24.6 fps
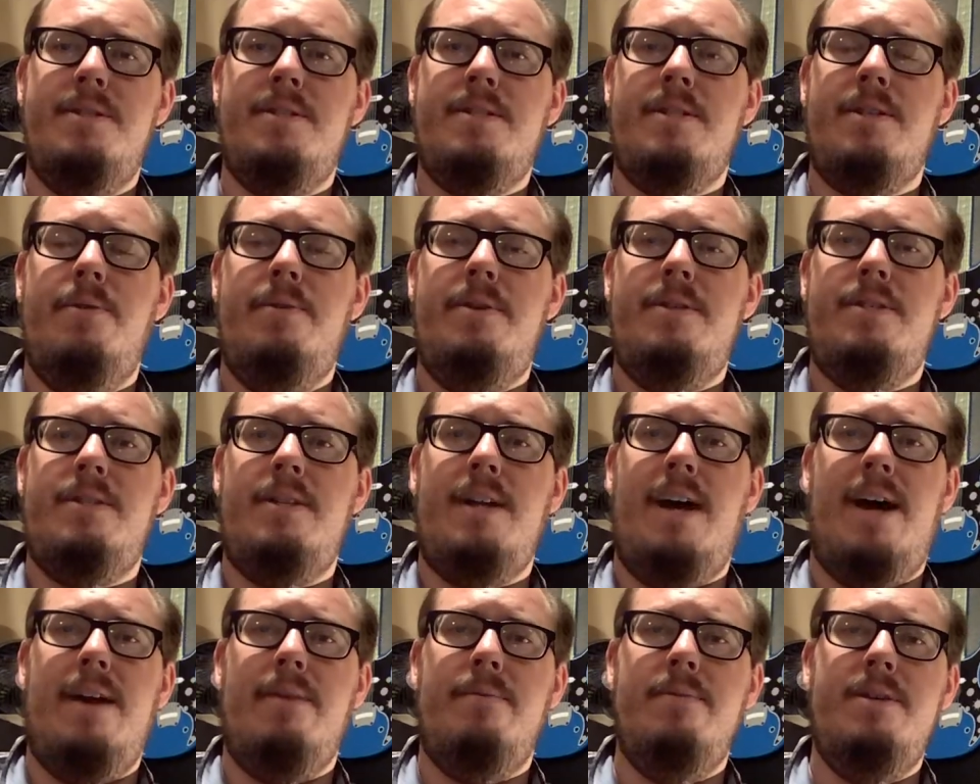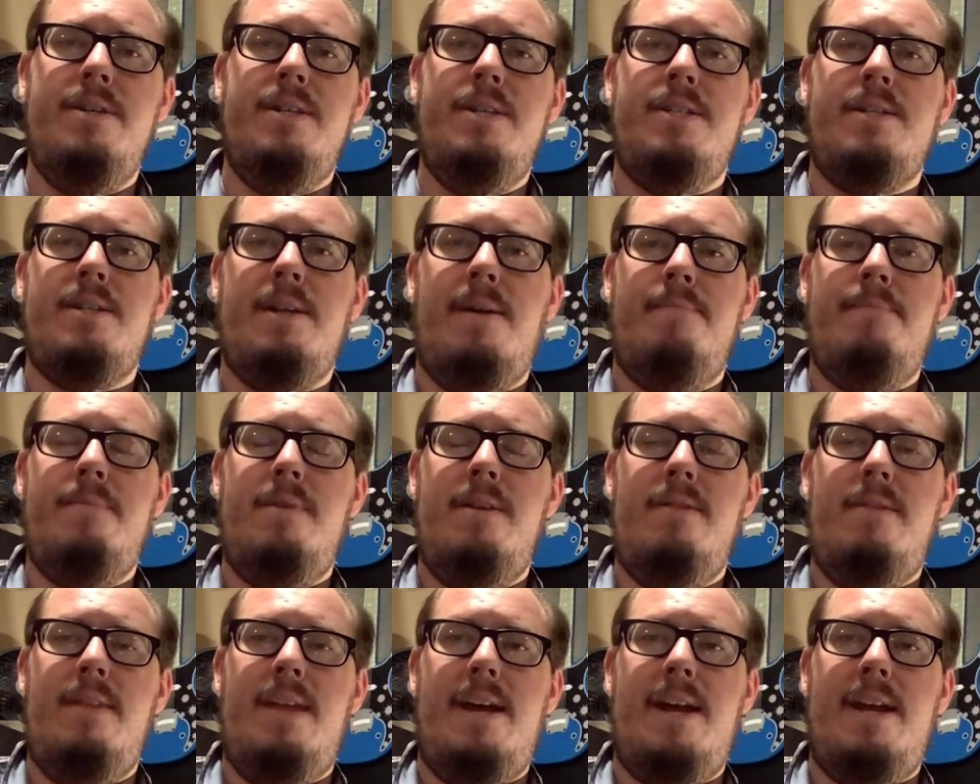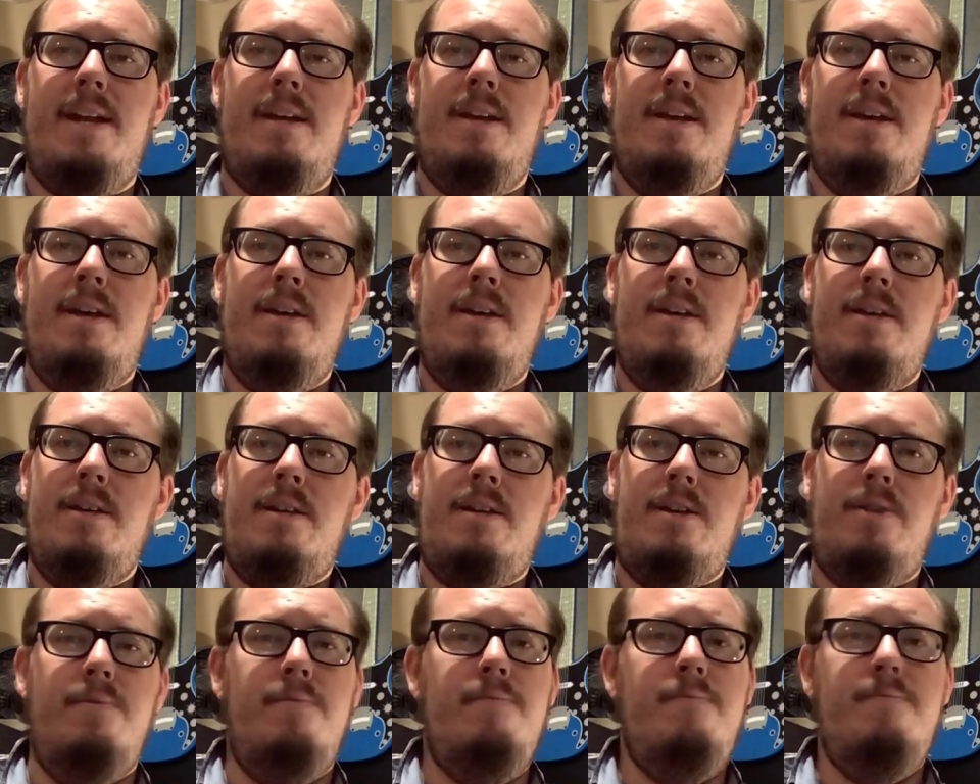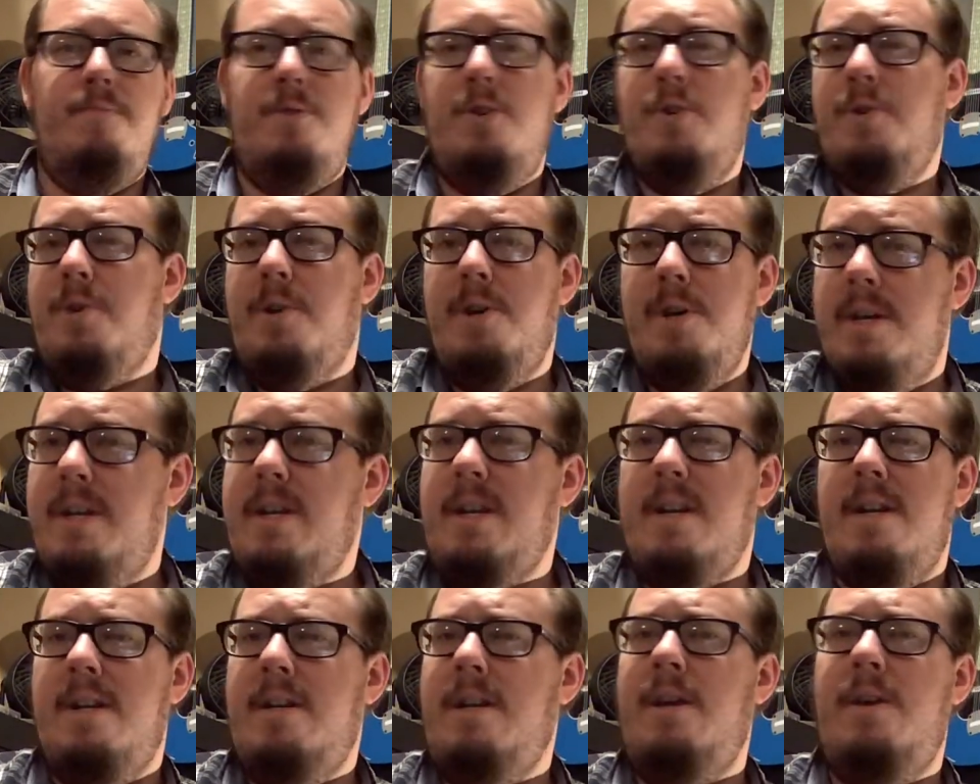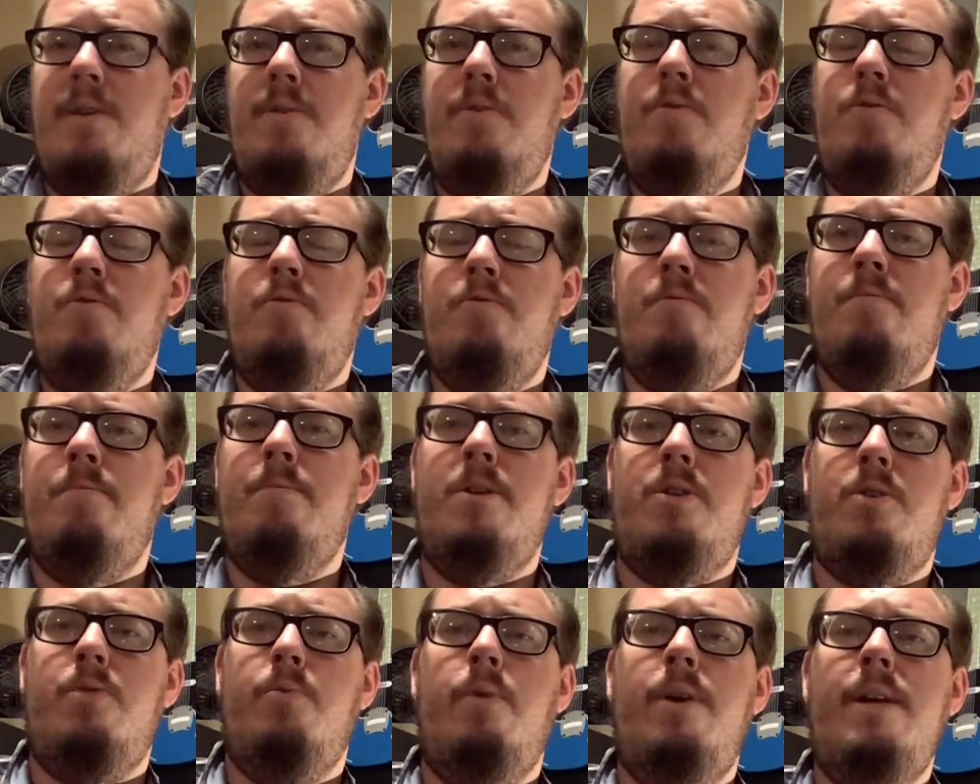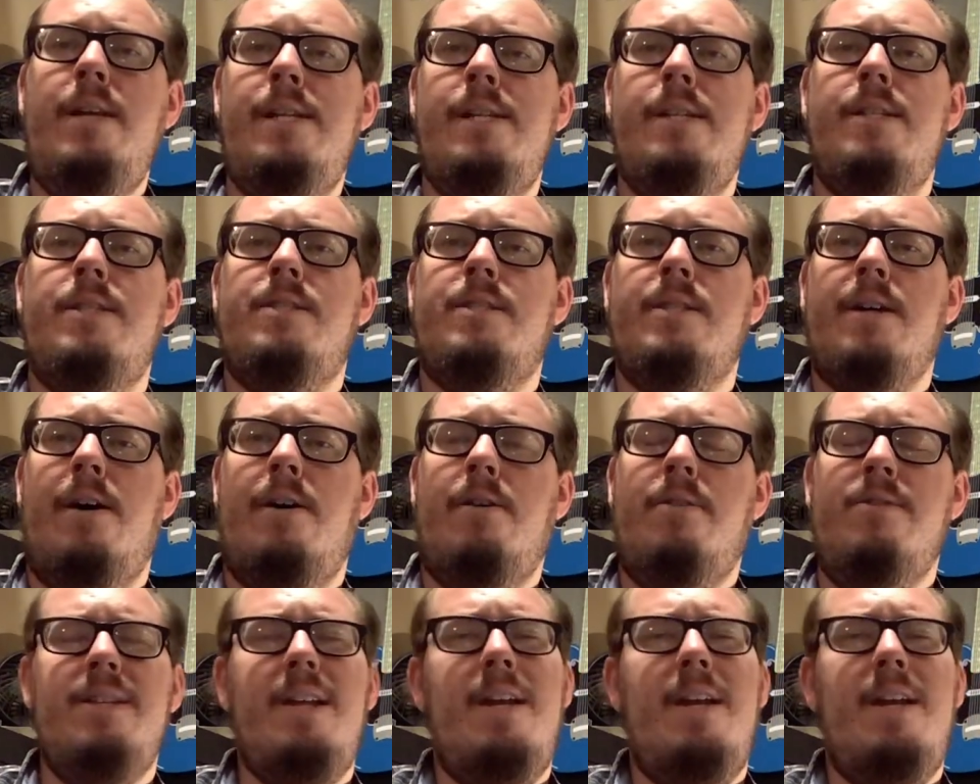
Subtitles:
So it's not really something that you couldn't do between songs.